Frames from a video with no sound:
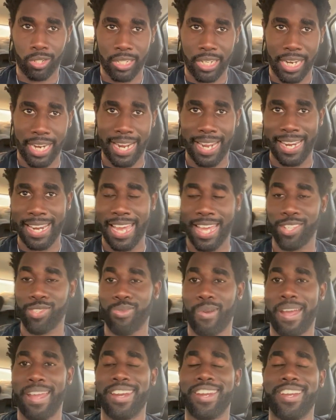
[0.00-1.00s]
Okay, that's
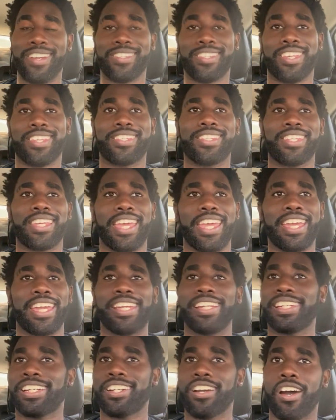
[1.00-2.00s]
why there's a
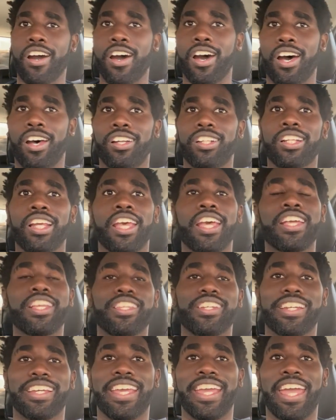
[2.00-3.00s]
saying called
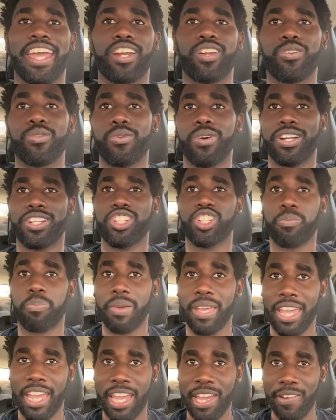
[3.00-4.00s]
you get what you
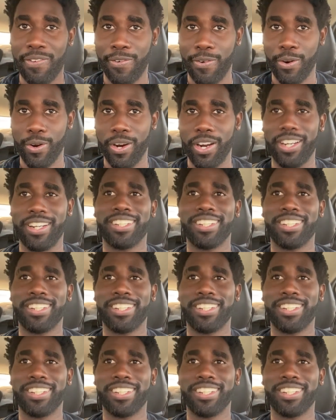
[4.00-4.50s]
pay for.